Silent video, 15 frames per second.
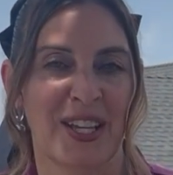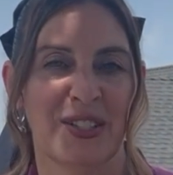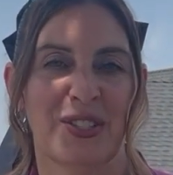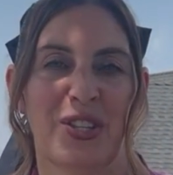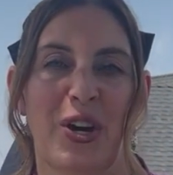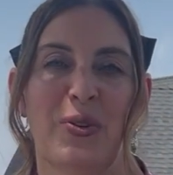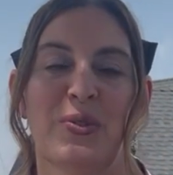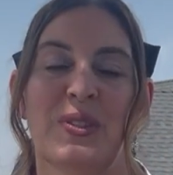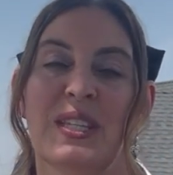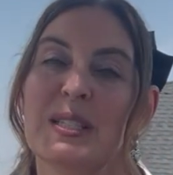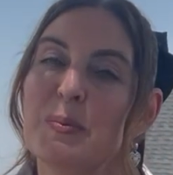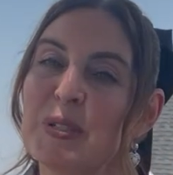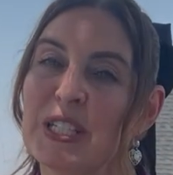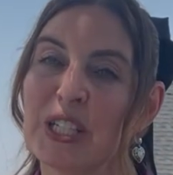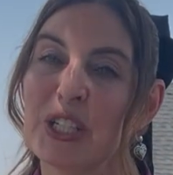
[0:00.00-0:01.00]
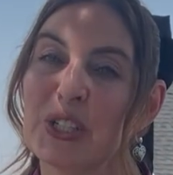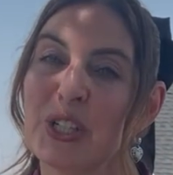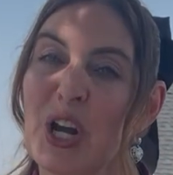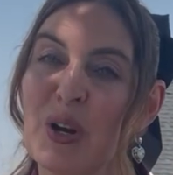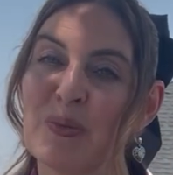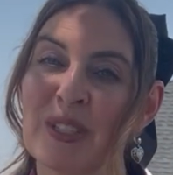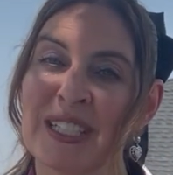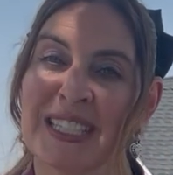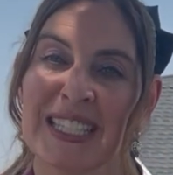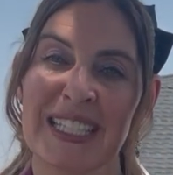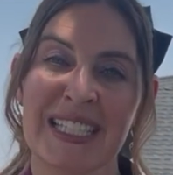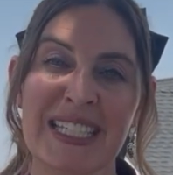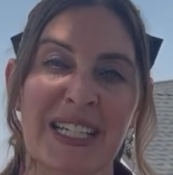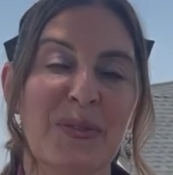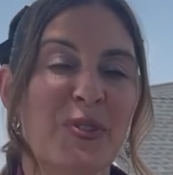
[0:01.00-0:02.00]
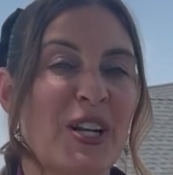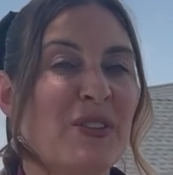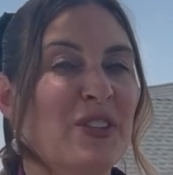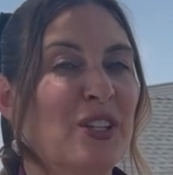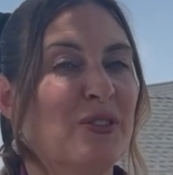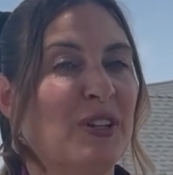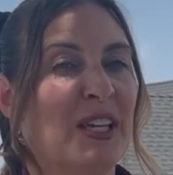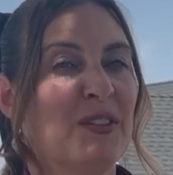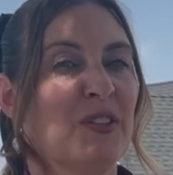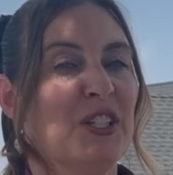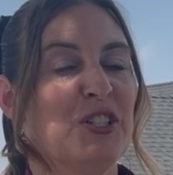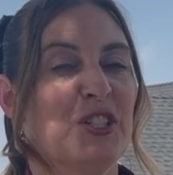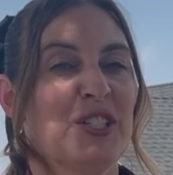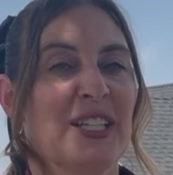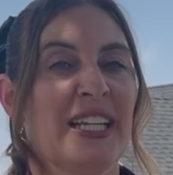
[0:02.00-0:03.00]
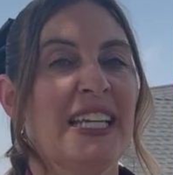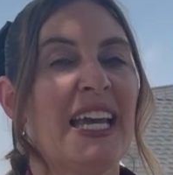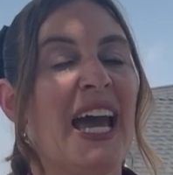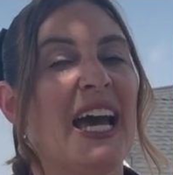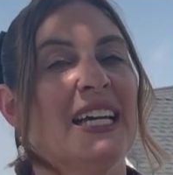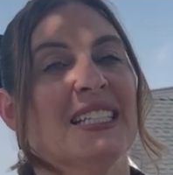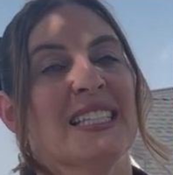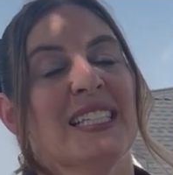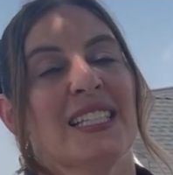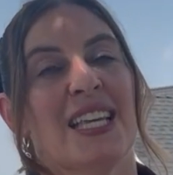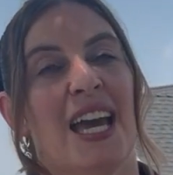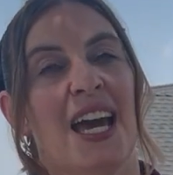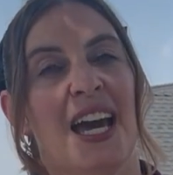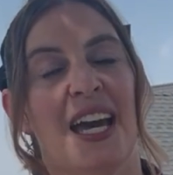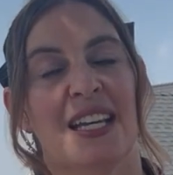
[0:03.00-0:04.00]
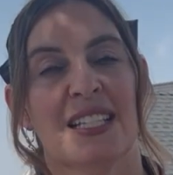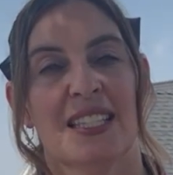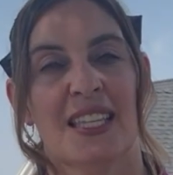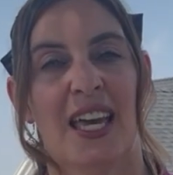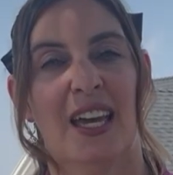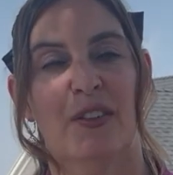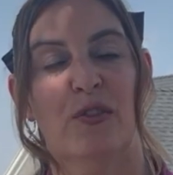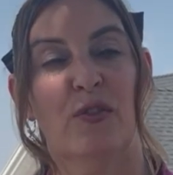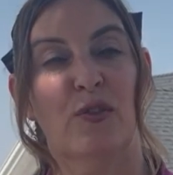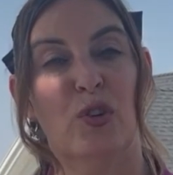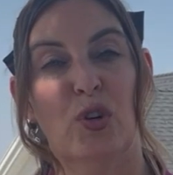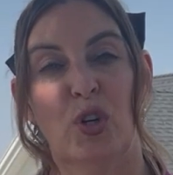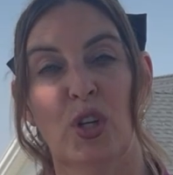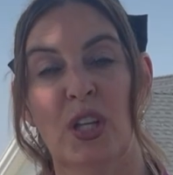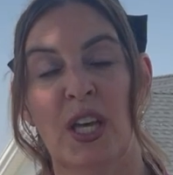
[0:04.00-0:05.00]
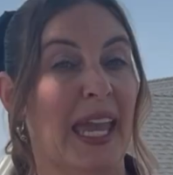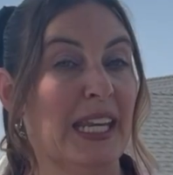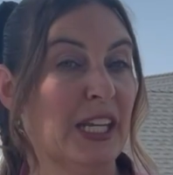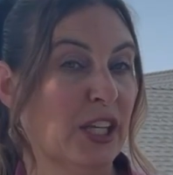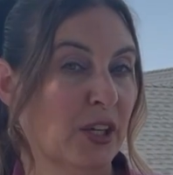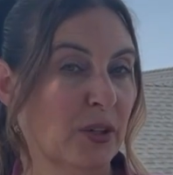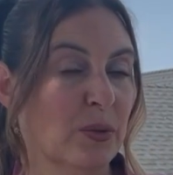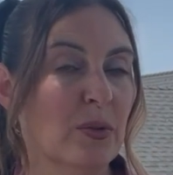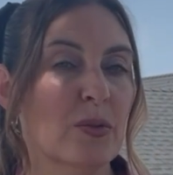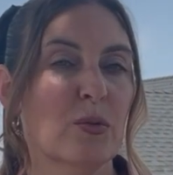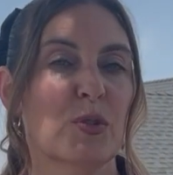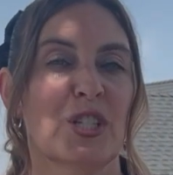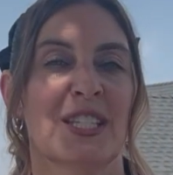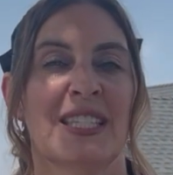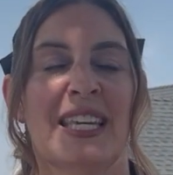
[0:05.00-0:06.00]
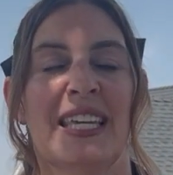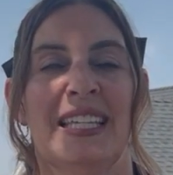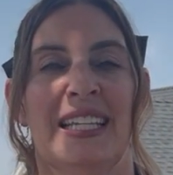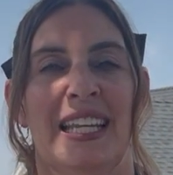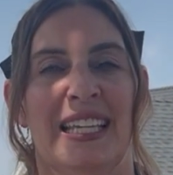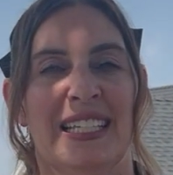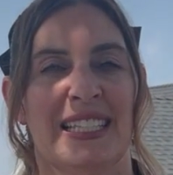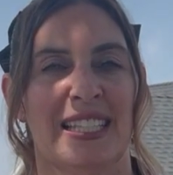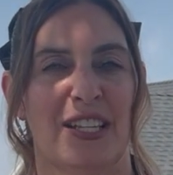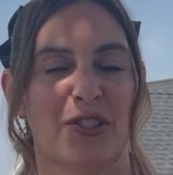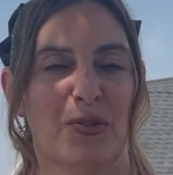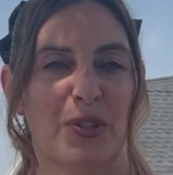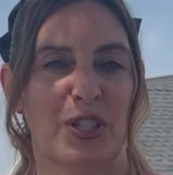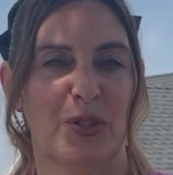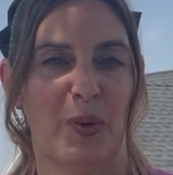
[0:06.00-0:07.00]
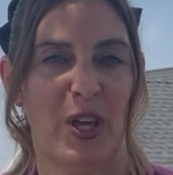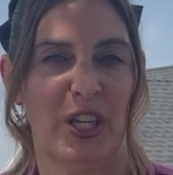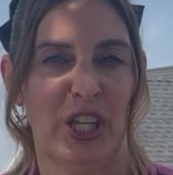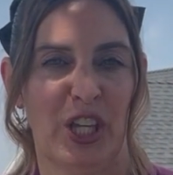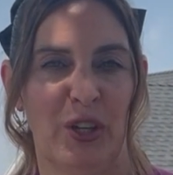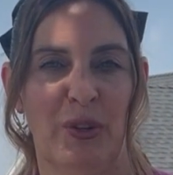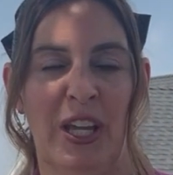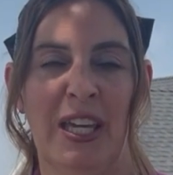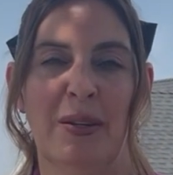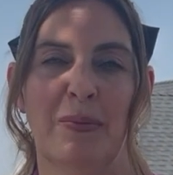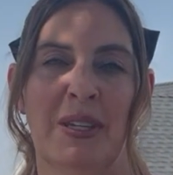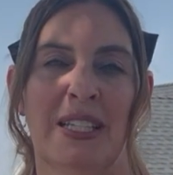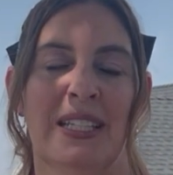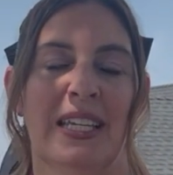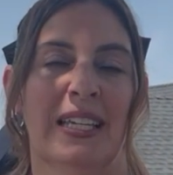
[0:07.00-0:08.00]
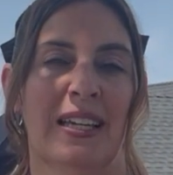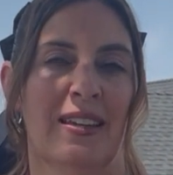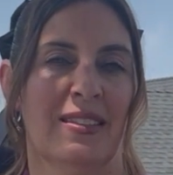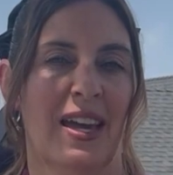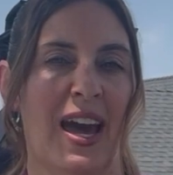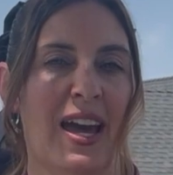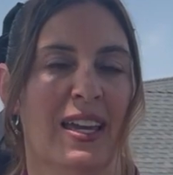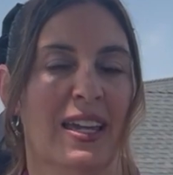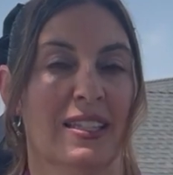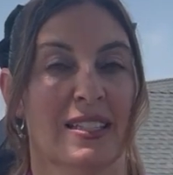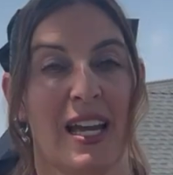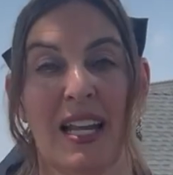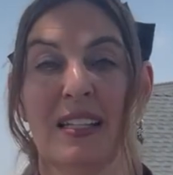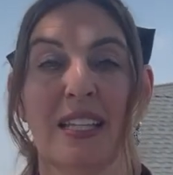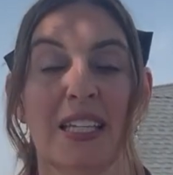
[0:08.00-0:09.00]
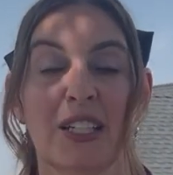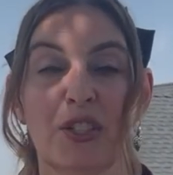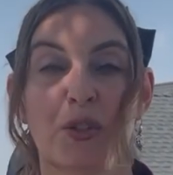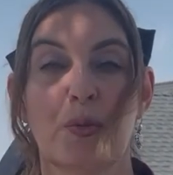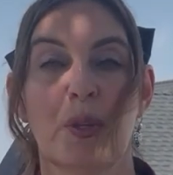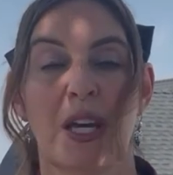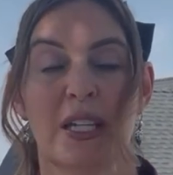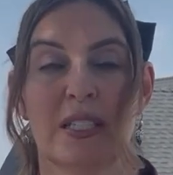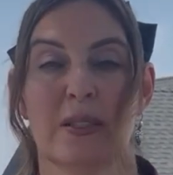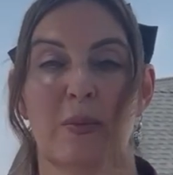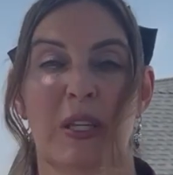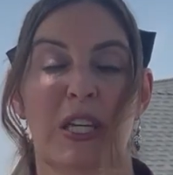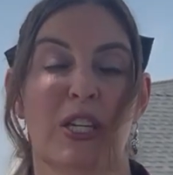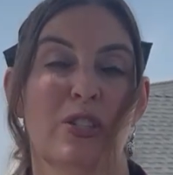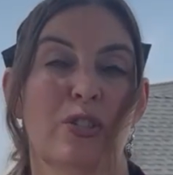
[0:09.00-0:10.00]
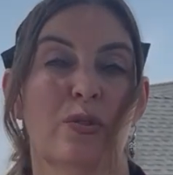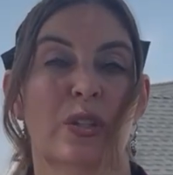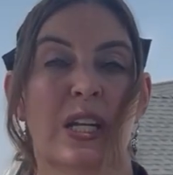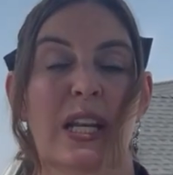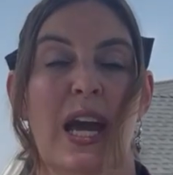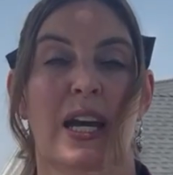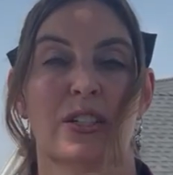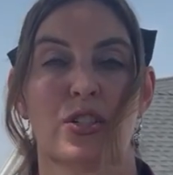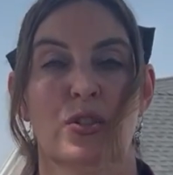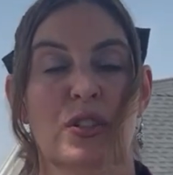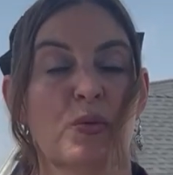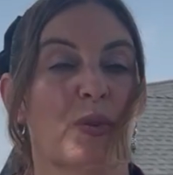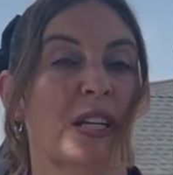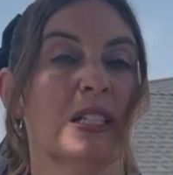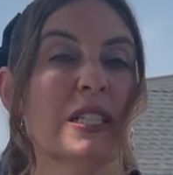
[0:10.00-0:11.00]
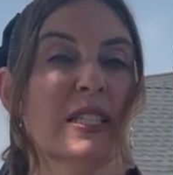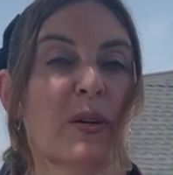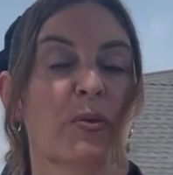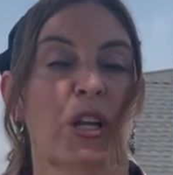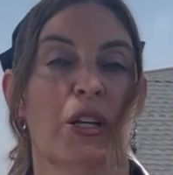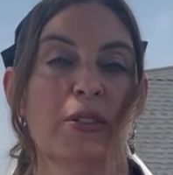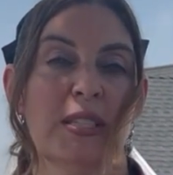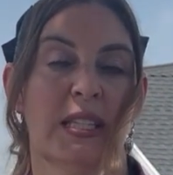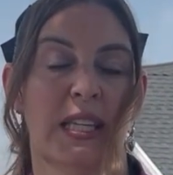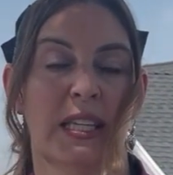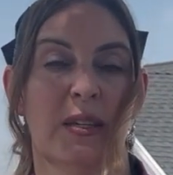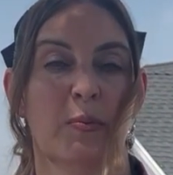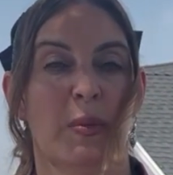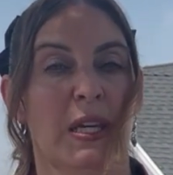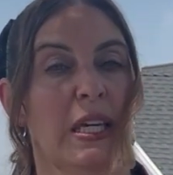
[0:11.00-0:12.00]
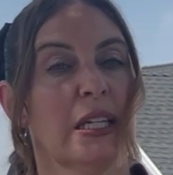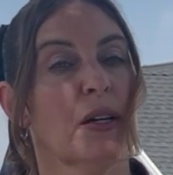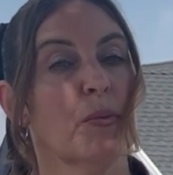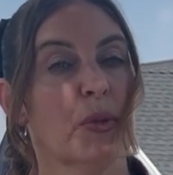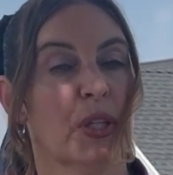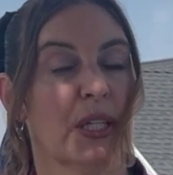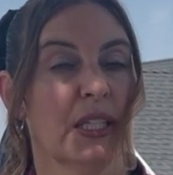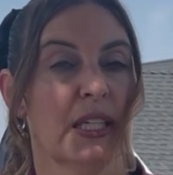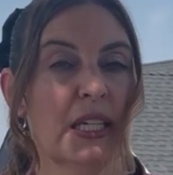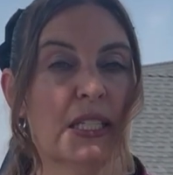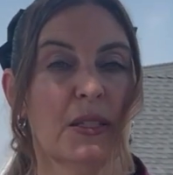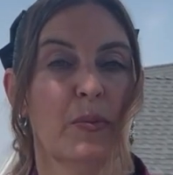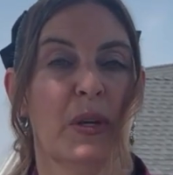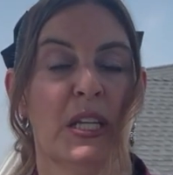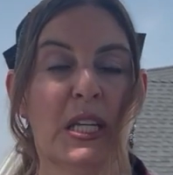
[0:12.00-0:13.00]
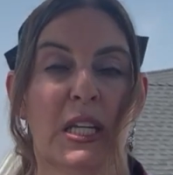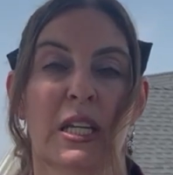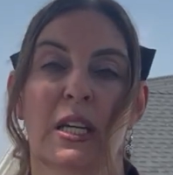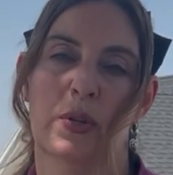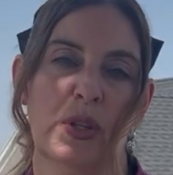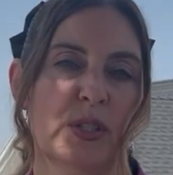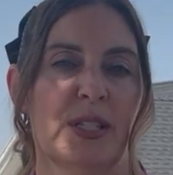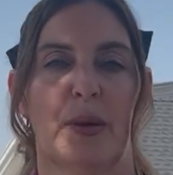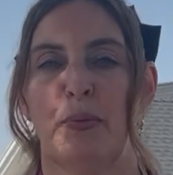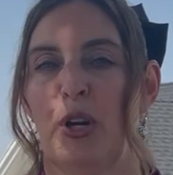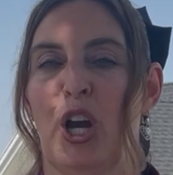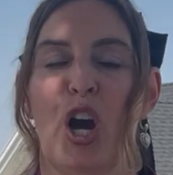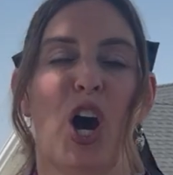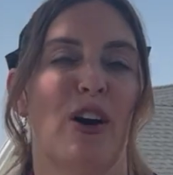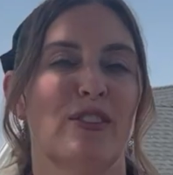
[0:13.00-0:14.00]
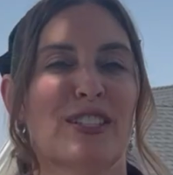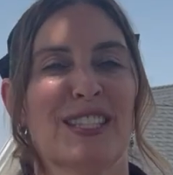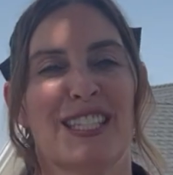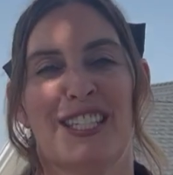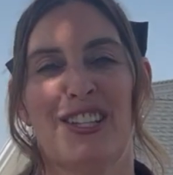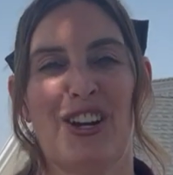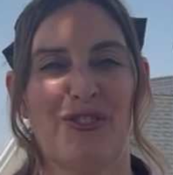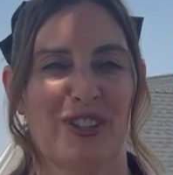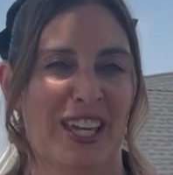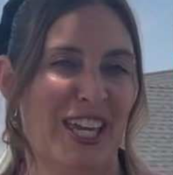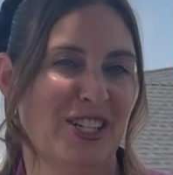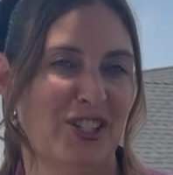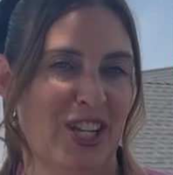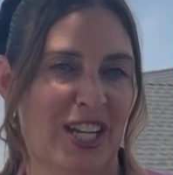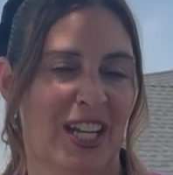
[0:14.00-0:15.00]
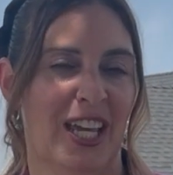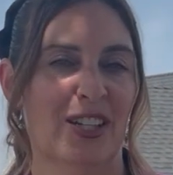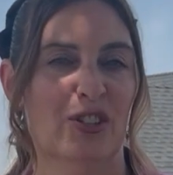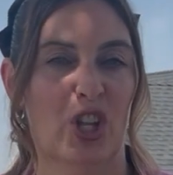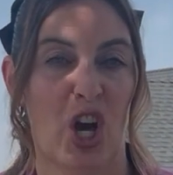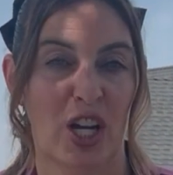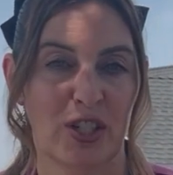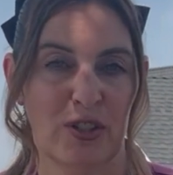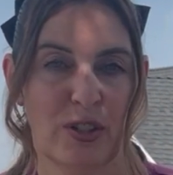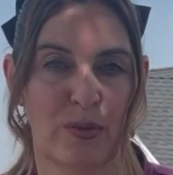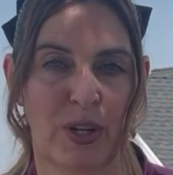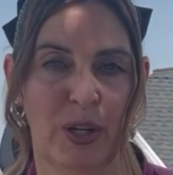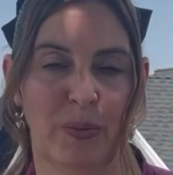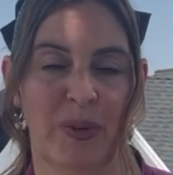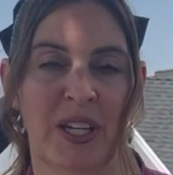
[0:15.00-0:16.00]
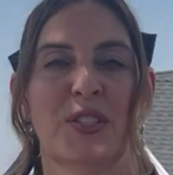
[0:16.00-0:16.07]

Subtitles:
So this particular home that's listed, one of the unique features that it has is it has a full ADU, which is an accessory dwelling unit, meaning that it's kind of like a duplex because you could actually rent to someone else and they could be completely independent with a separate, obviously their own kitchen and laundry room.